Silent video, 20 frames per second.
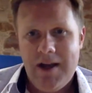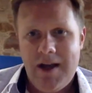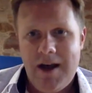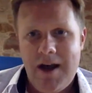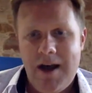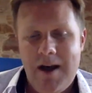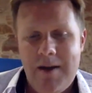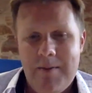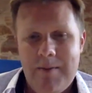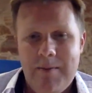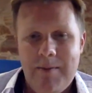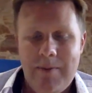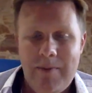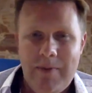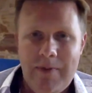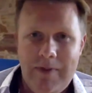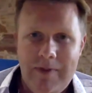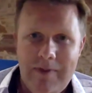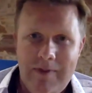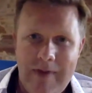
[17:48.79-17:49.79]

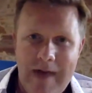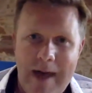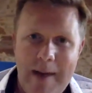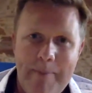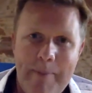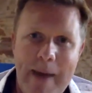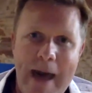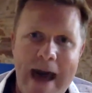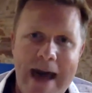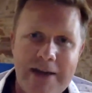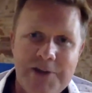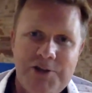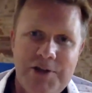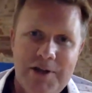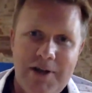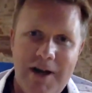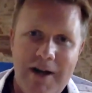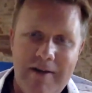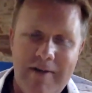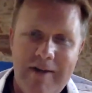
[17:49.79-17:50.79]
That
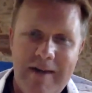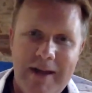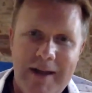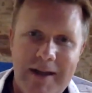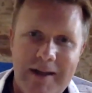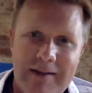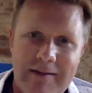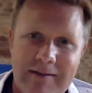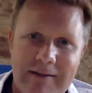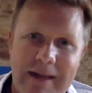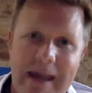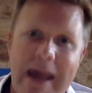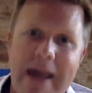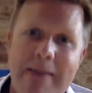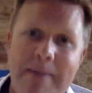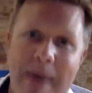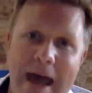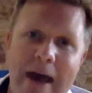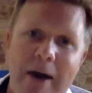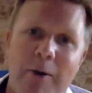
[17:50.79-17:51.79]
passion, I think,
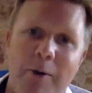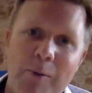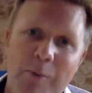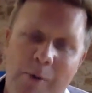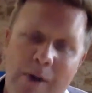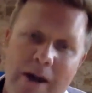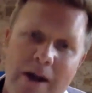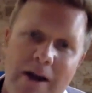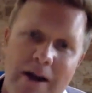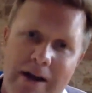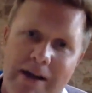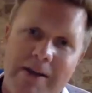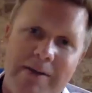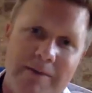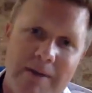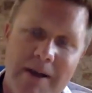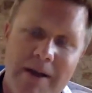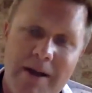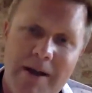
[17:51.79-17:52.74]
came out when I